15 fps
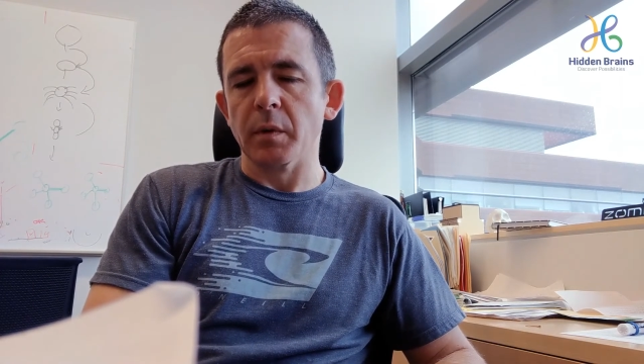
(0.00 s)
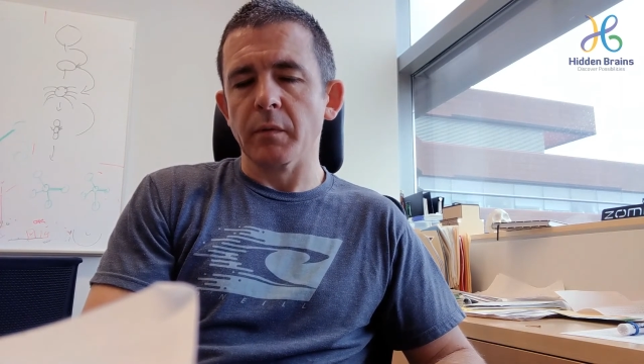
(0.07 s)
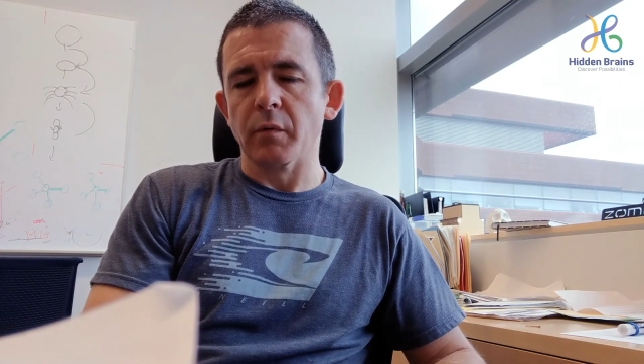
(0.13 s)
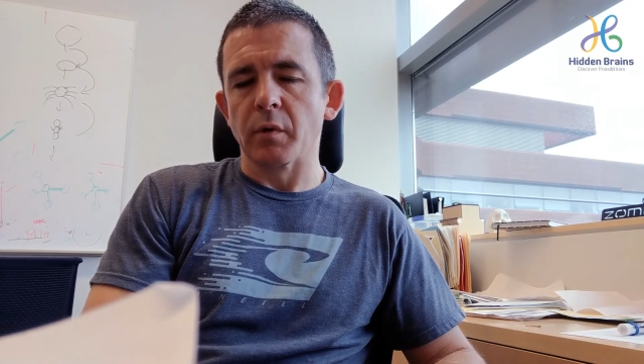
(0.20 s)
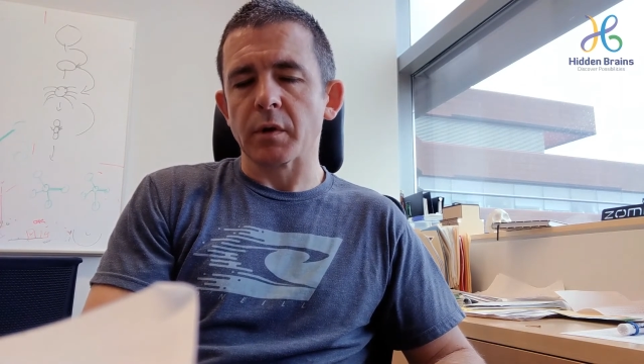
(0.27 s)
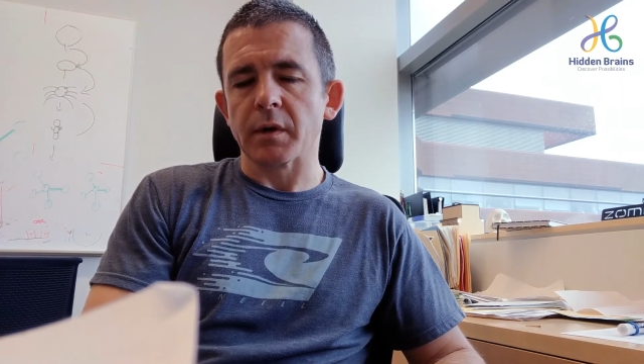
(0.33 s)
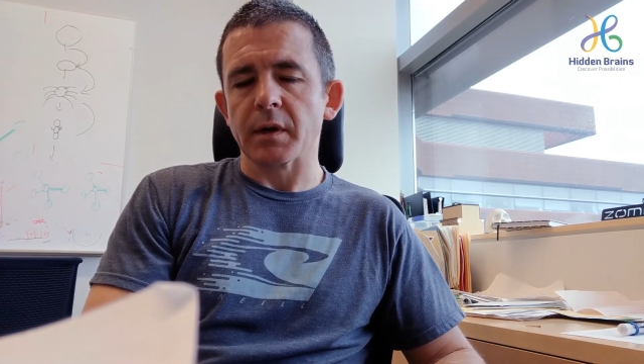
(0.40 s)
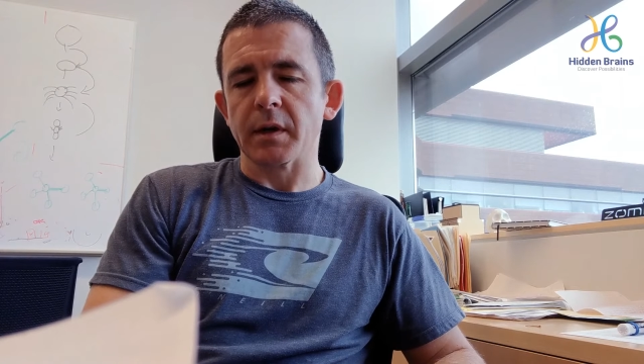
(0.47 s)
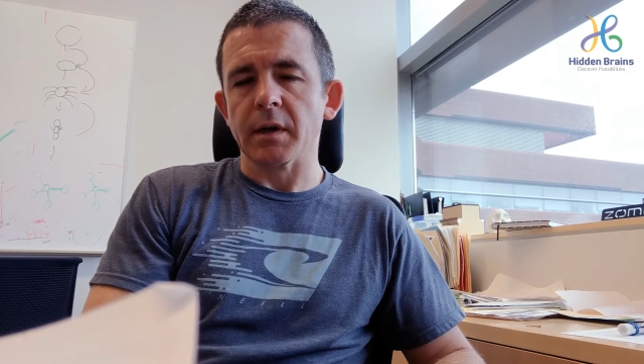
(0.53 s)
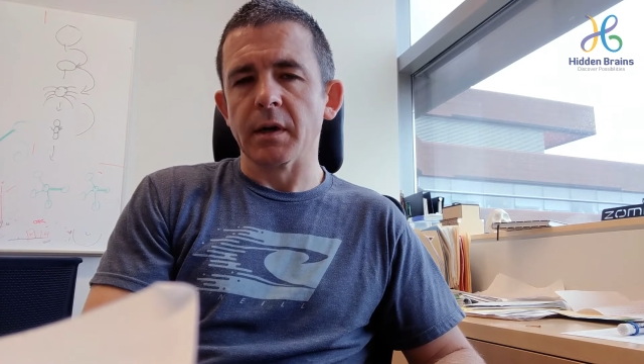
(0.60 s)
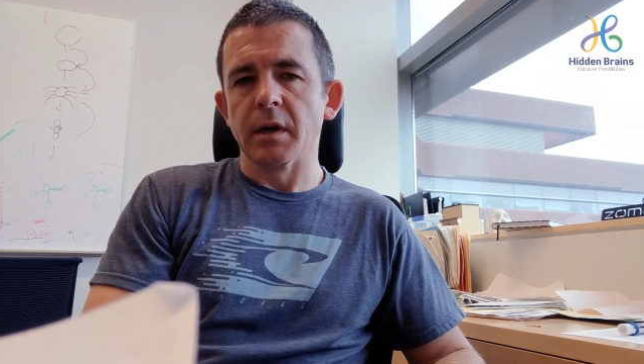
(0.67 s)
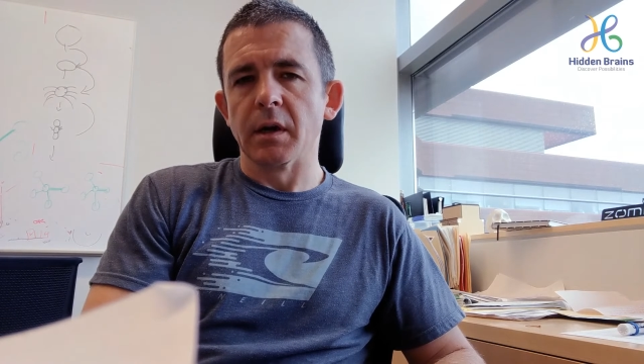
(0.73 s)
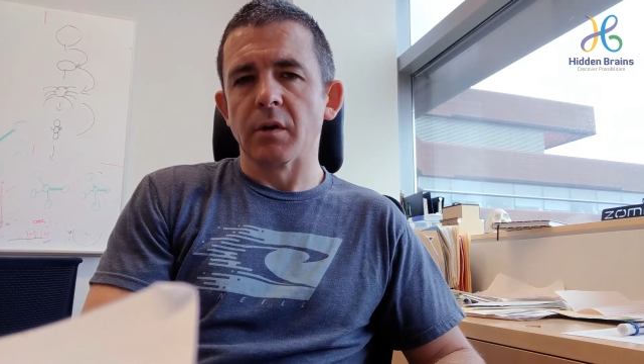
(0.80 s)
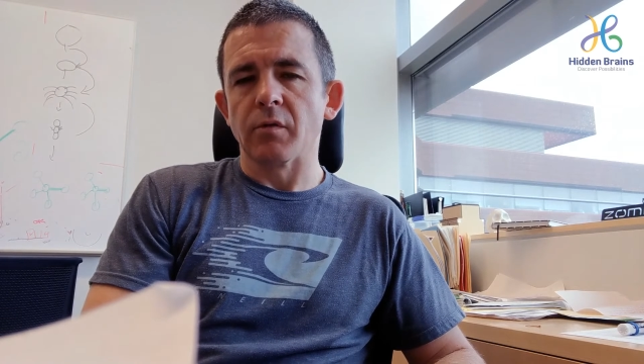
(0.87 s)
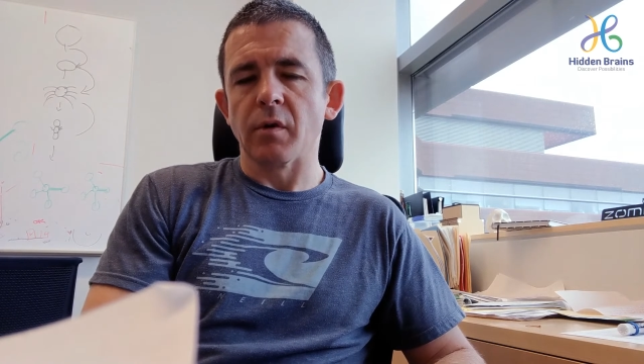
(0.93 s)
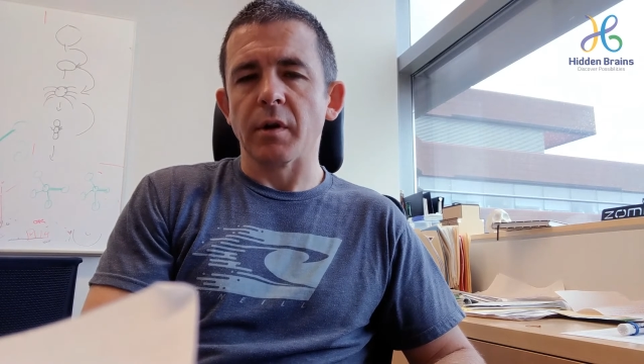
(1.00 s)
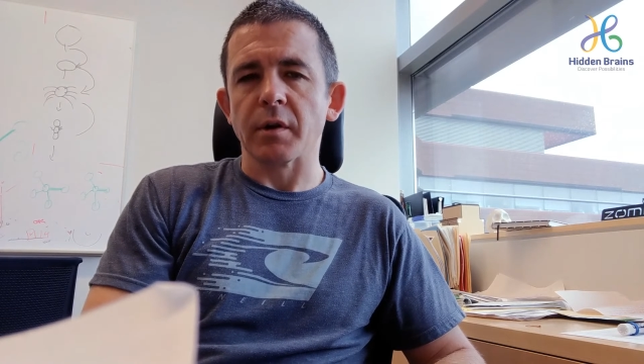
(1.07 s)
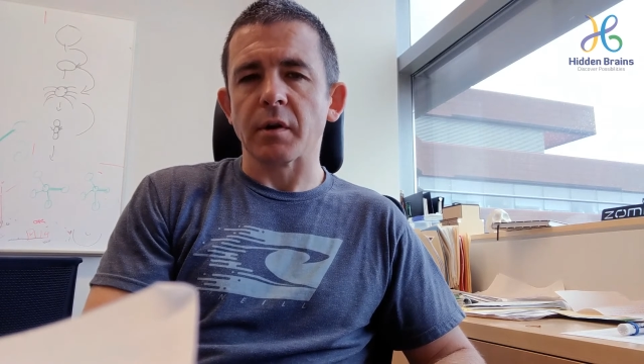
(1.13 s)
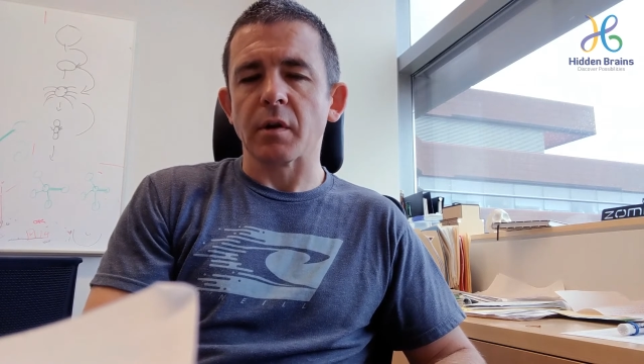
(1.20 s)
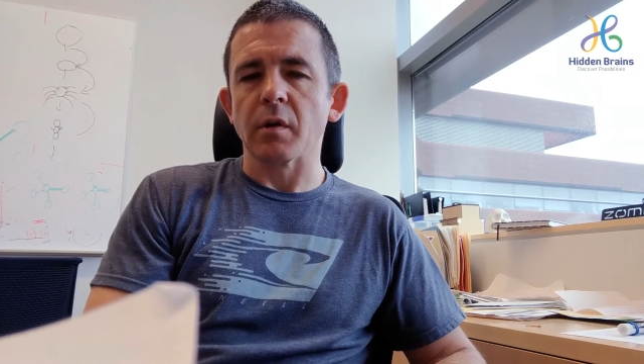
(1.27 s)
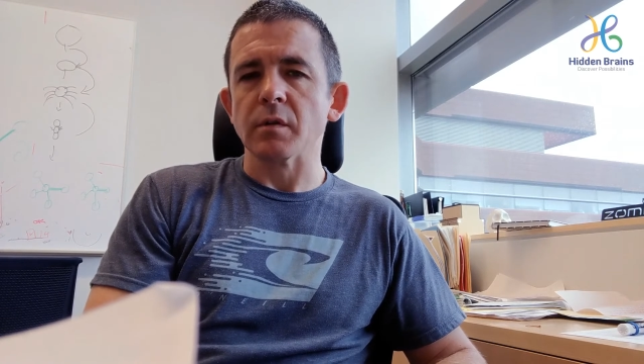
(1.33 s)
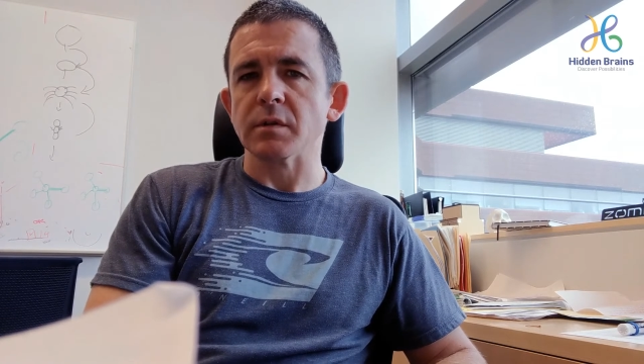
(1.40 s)
We've worked uh, rather
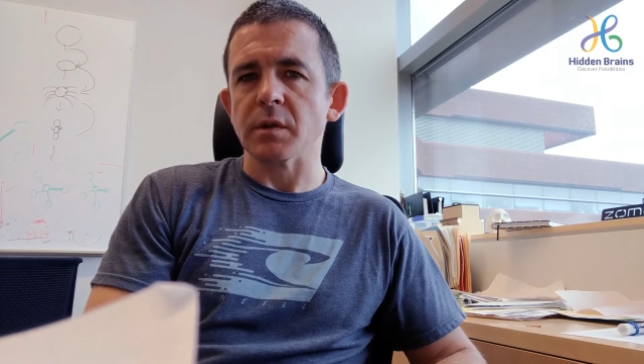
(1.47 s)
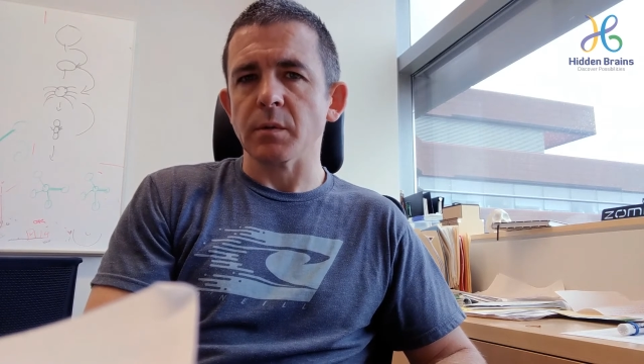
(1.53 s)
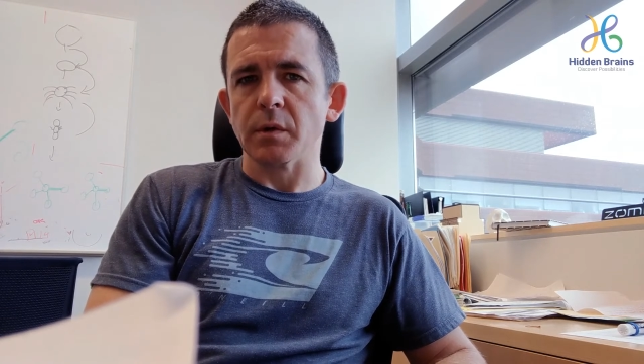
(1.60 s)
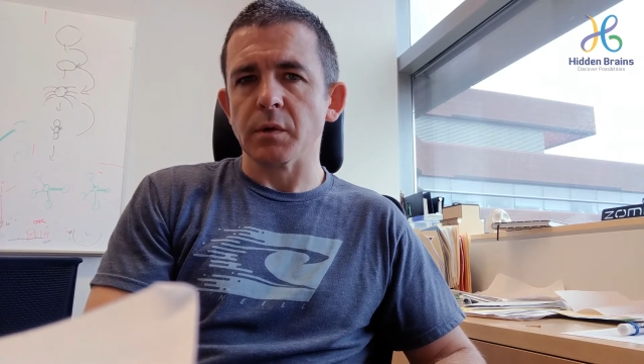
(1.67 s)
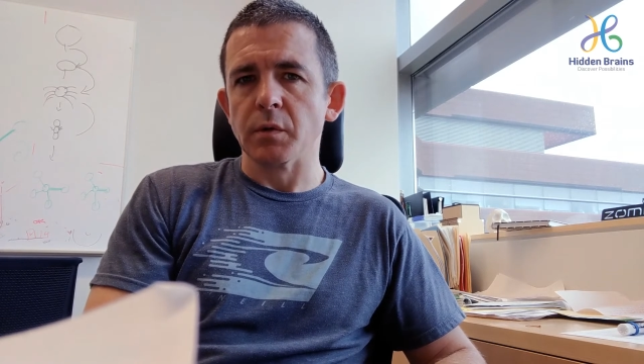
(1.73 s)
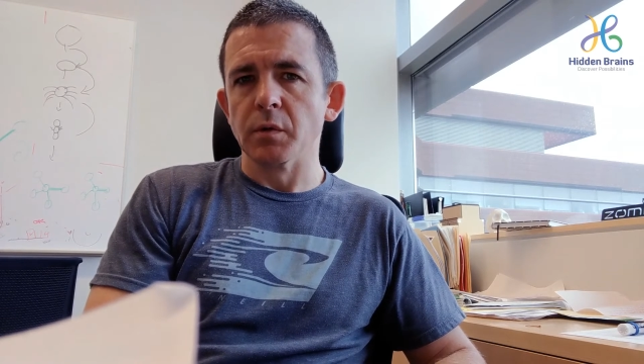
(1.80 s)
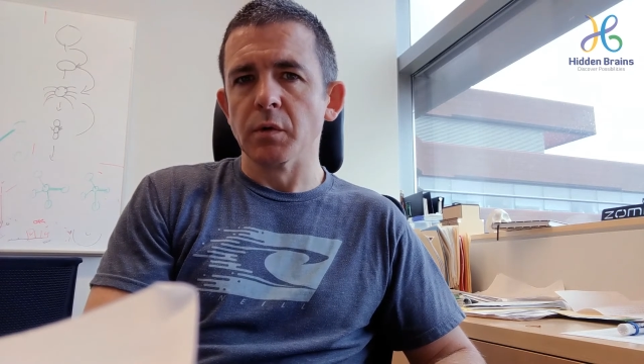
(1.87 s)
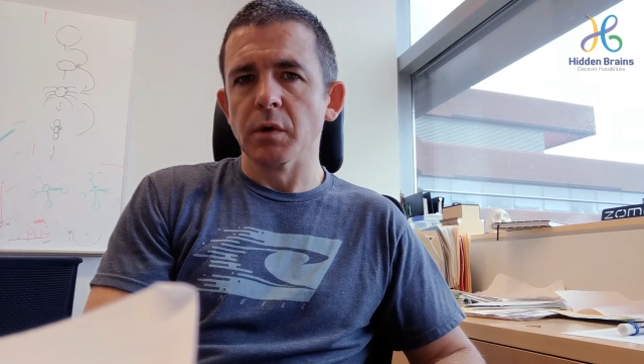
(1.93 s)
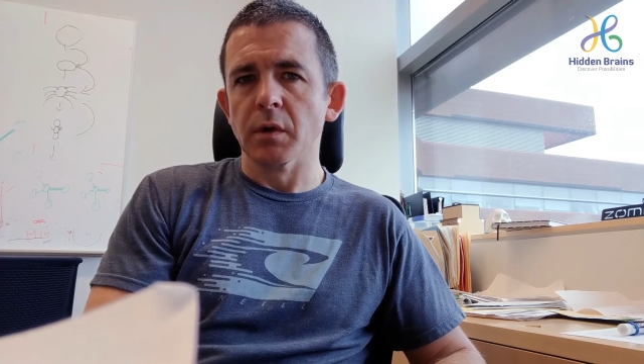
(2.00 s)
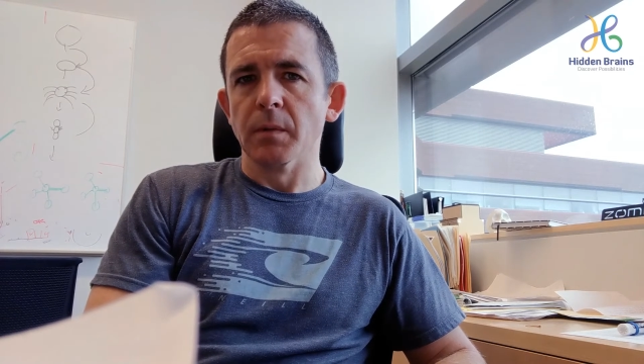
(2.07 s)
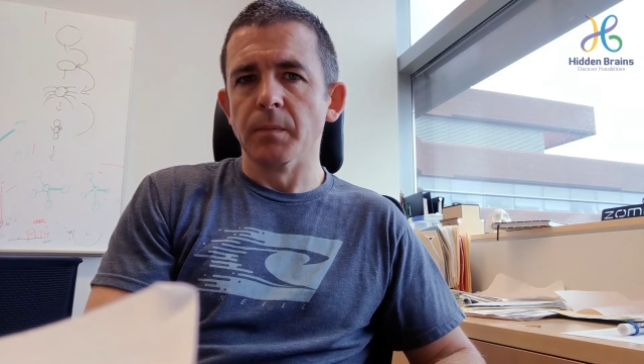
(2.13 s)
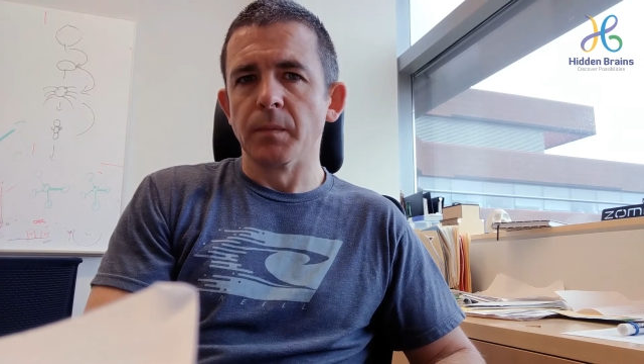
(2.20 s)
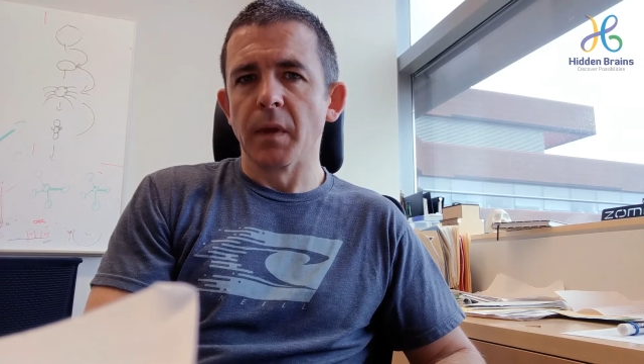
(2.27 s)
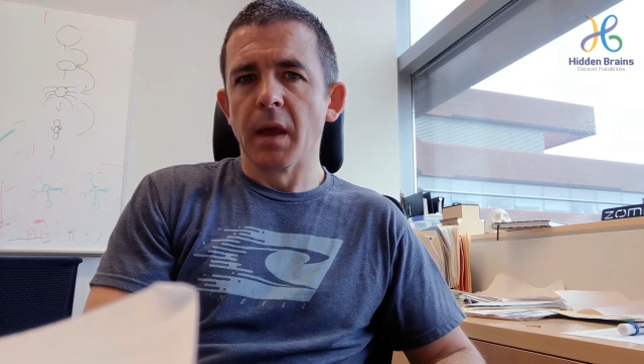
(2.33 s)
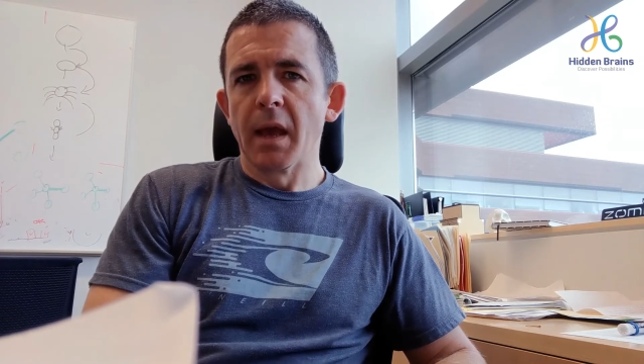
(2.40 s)
closely with Google.